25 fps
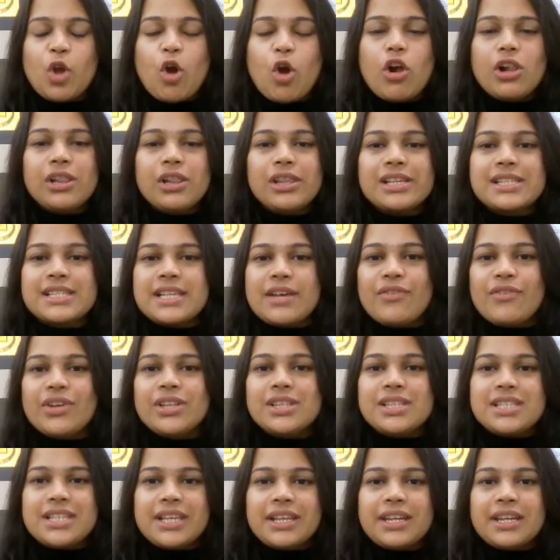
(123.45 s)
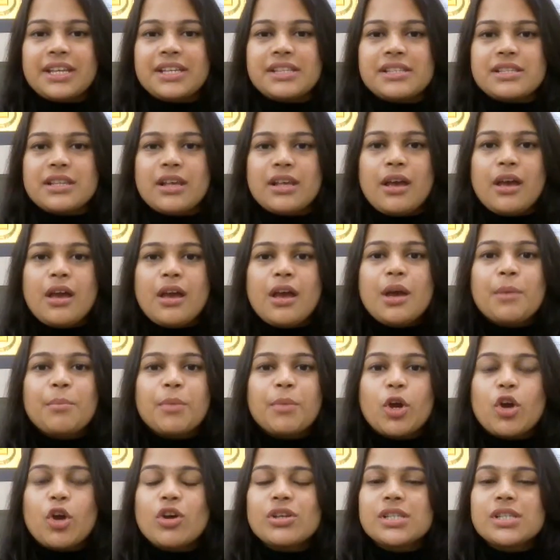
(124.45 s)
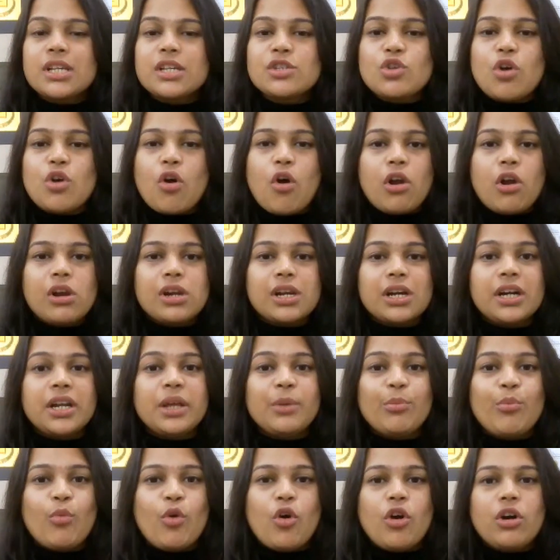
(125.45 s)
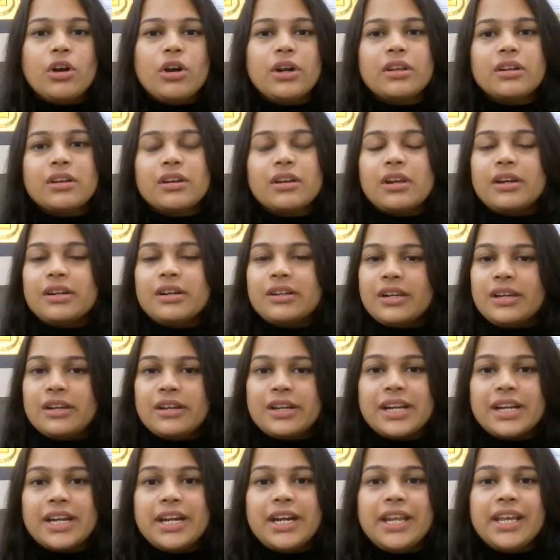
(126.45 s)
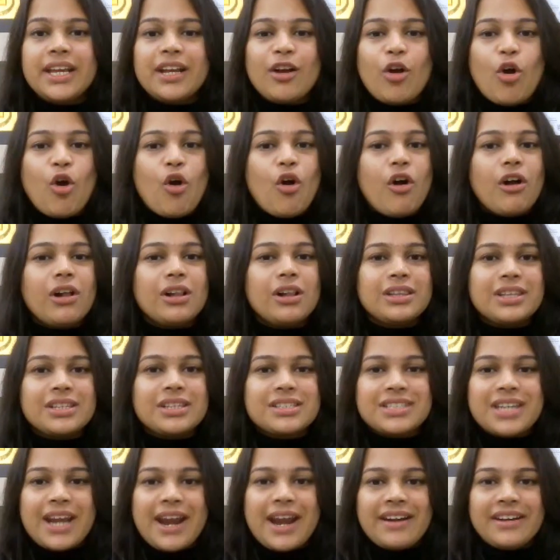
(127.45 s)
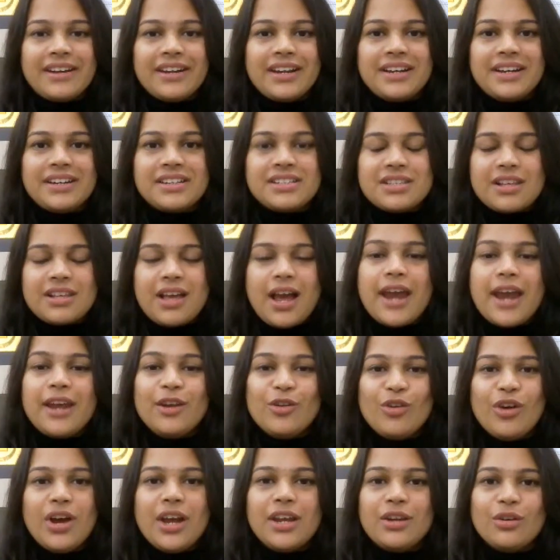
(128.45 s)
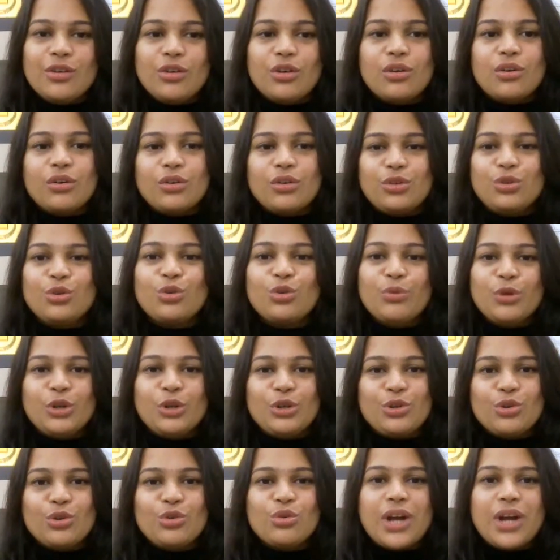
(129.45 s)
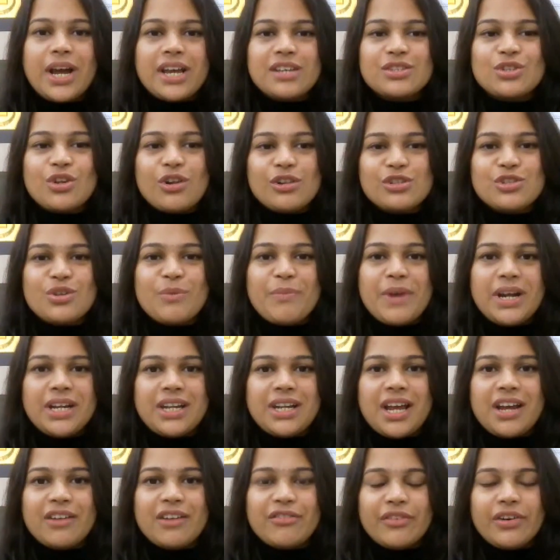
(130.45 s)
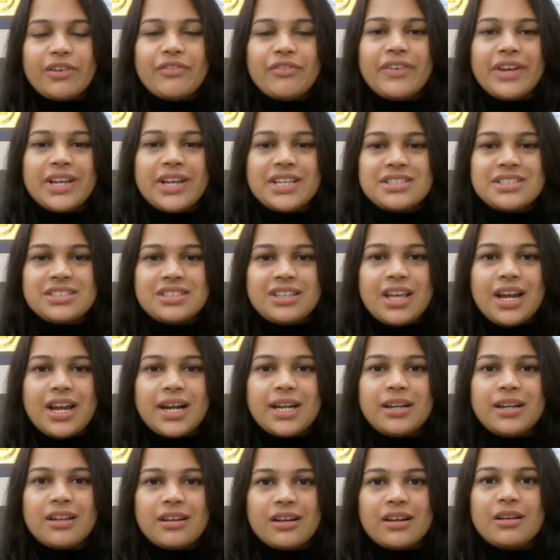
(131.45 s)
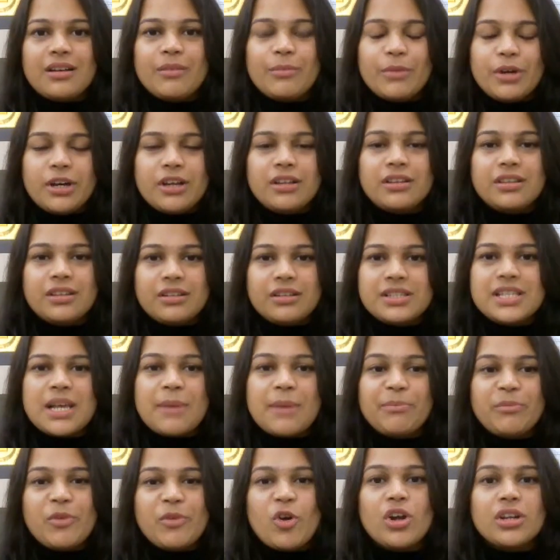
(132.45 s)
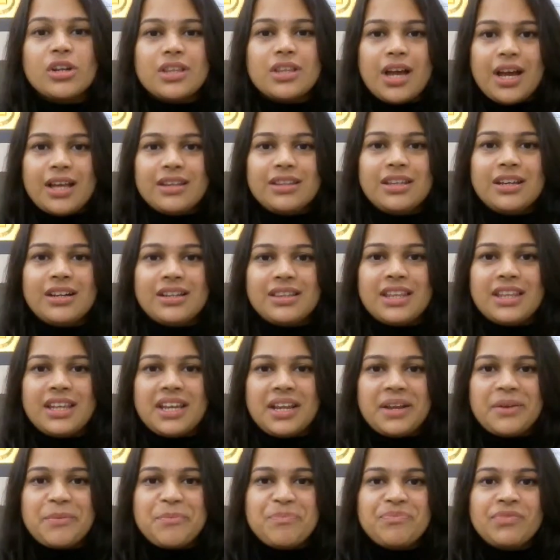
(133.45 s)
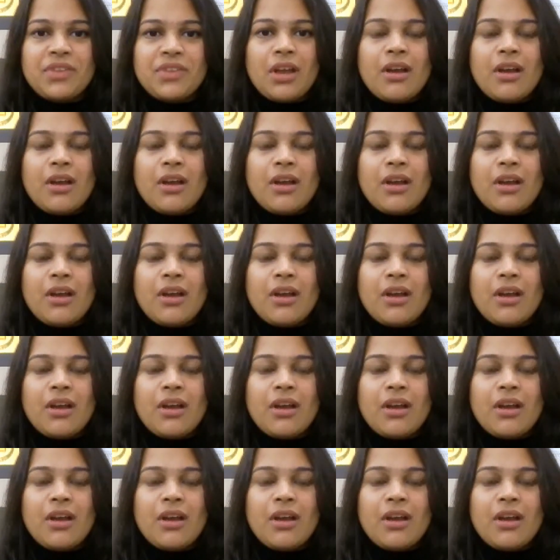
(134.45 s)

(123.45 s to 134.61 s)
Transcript: All the 7 series. Because he's already bored reading all the standards. I know. You guys also might have faced that some or the other thing.